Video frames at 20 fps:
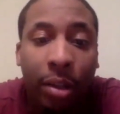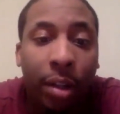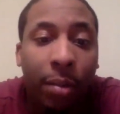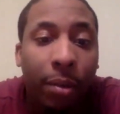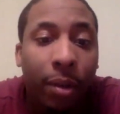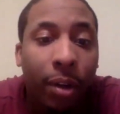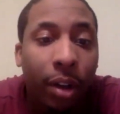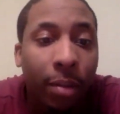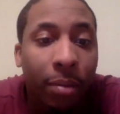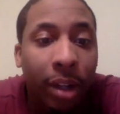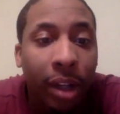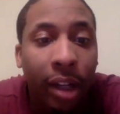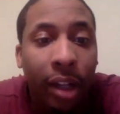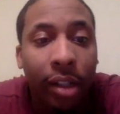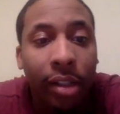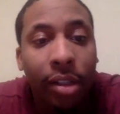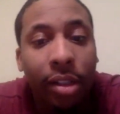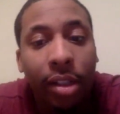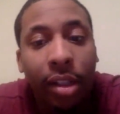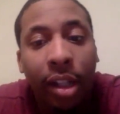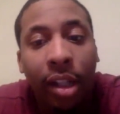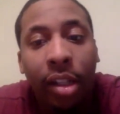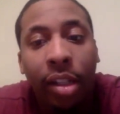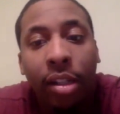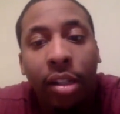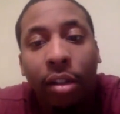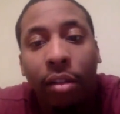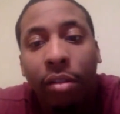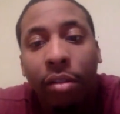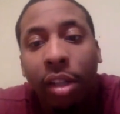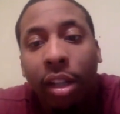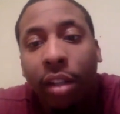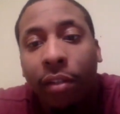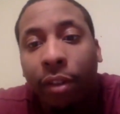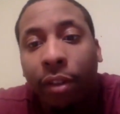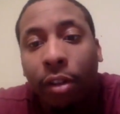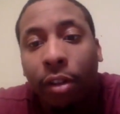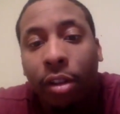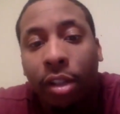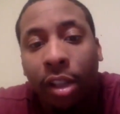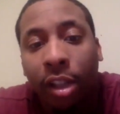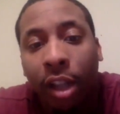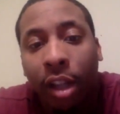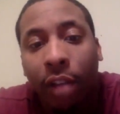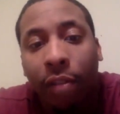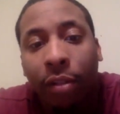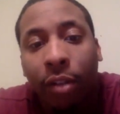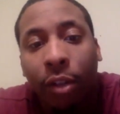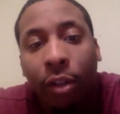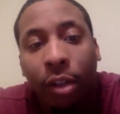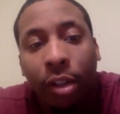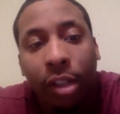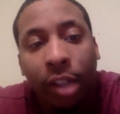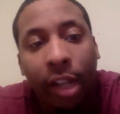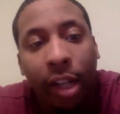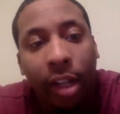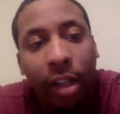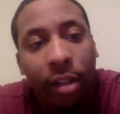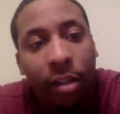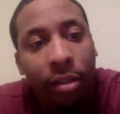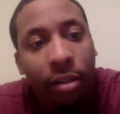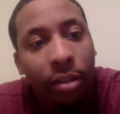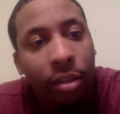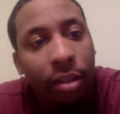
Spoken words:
Come on, man. And you know Nick Foles love going down.